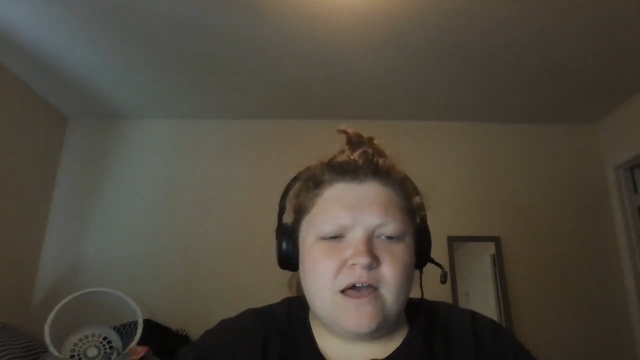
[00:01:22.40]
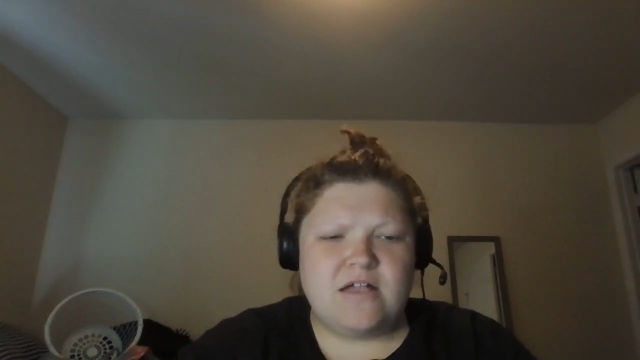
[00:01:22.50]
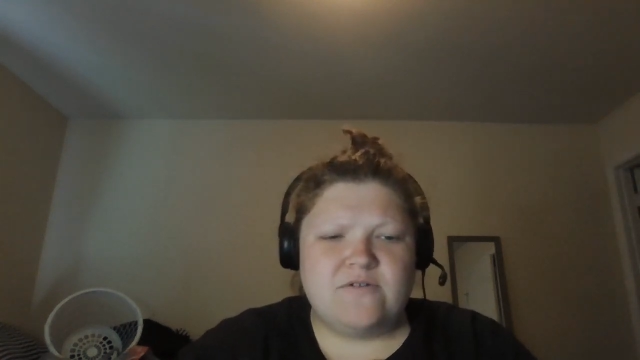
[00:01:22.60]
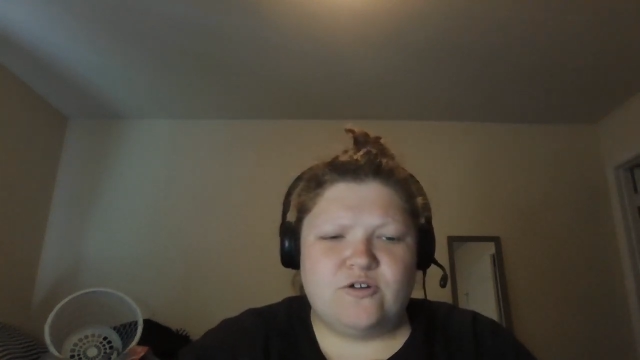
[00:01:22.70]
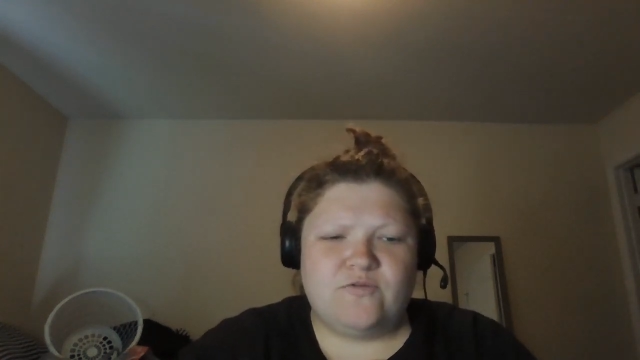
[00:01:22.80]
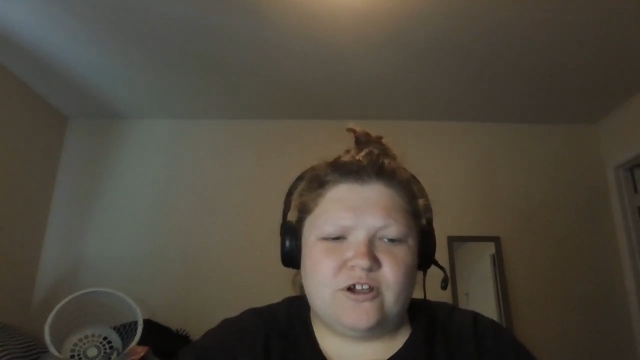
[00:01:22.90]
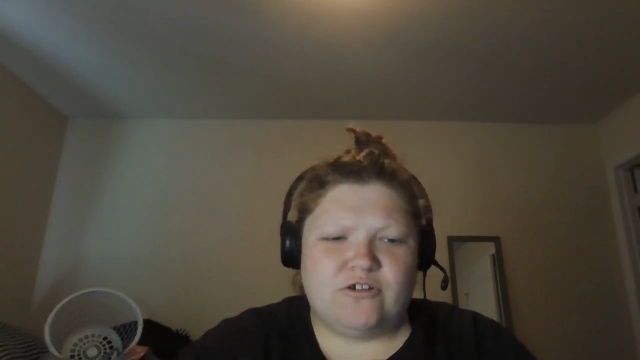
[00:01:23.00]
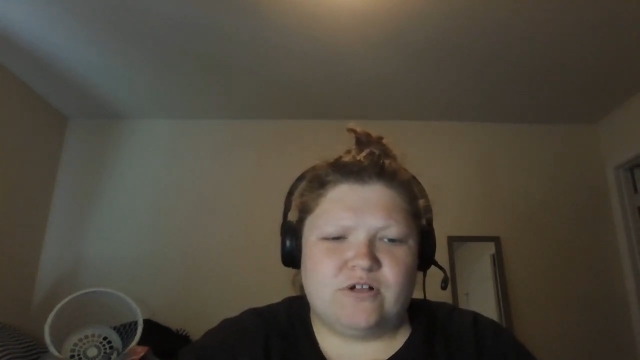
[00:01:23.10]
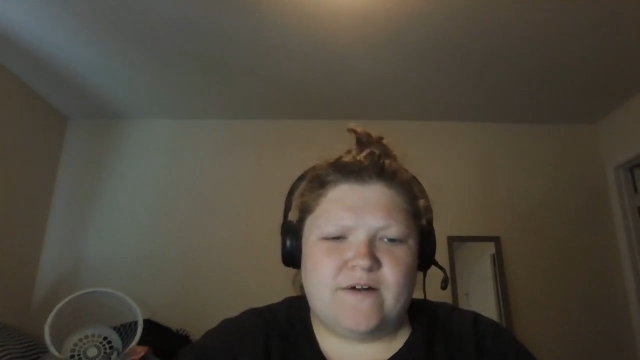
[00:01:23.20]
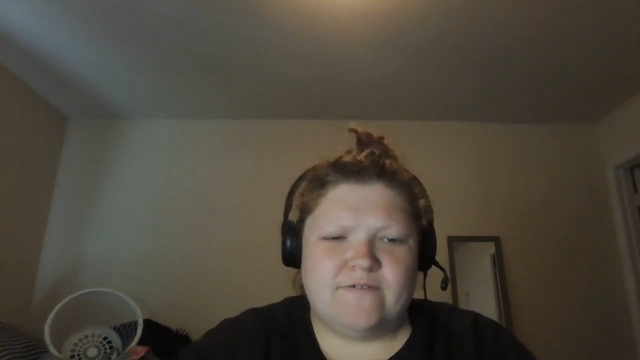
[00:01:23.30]
Ahead of her
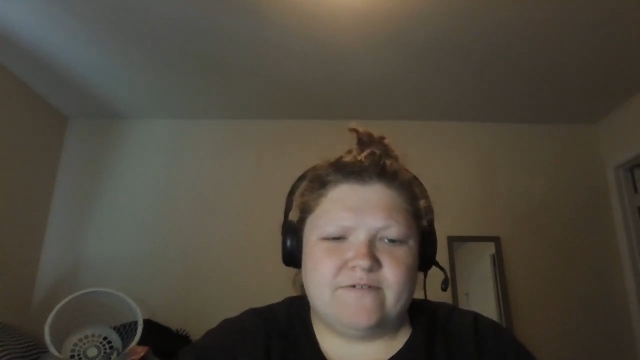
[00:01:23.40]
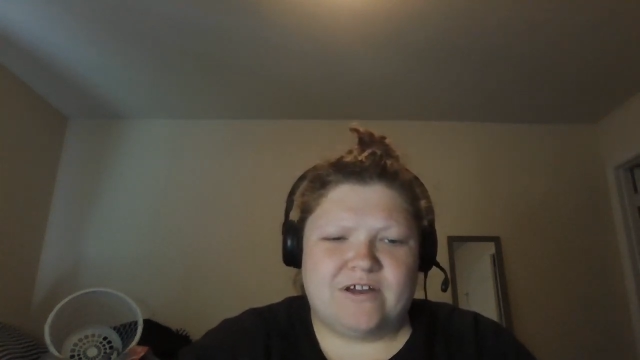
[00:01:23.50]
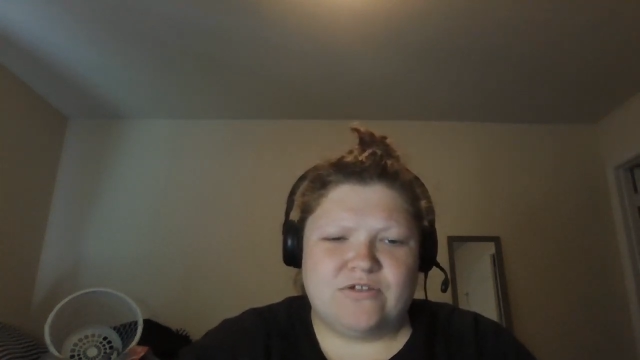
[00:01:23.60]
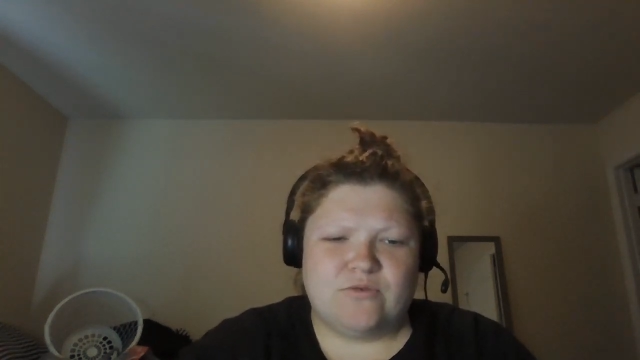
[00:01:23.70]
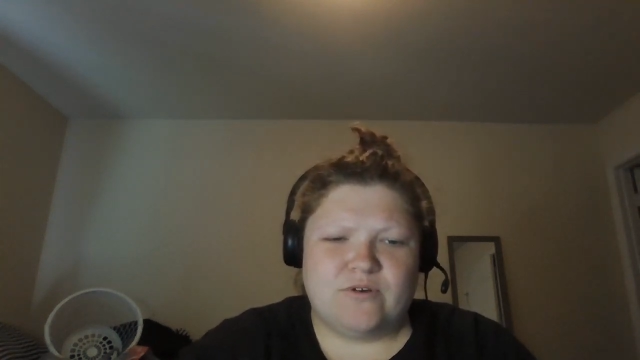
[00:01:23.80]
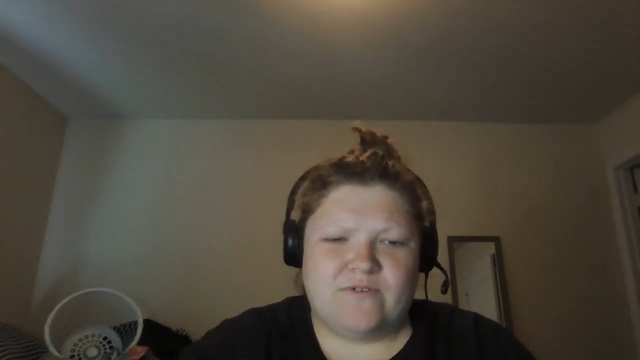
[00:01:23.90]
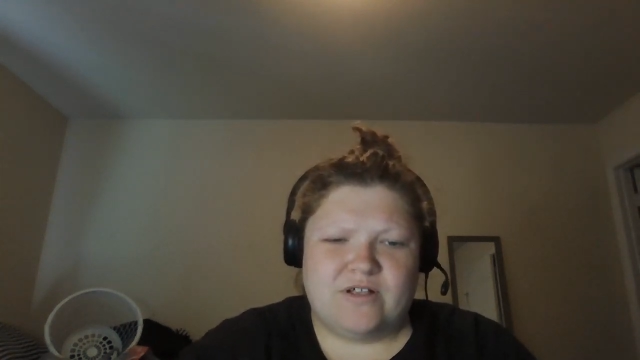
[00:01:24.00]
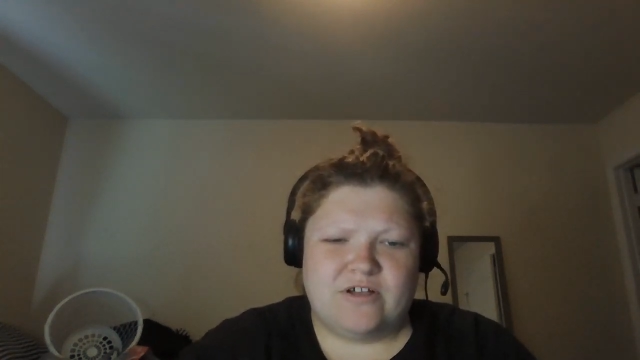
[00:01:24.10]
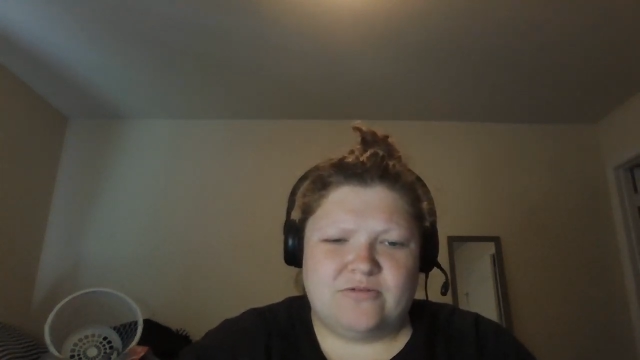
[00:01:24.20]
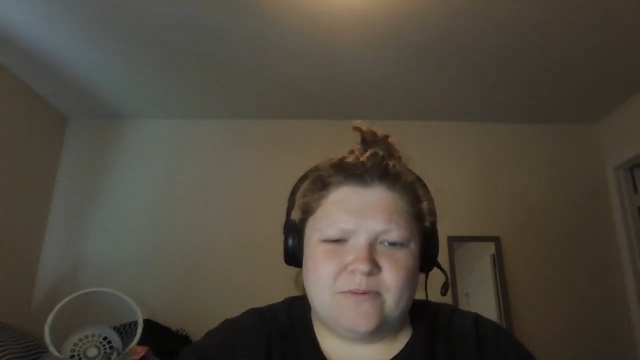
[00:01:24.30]
funeral of the Westwood
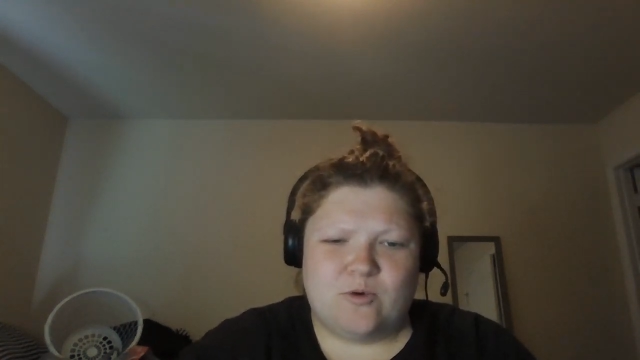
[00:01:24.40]
Village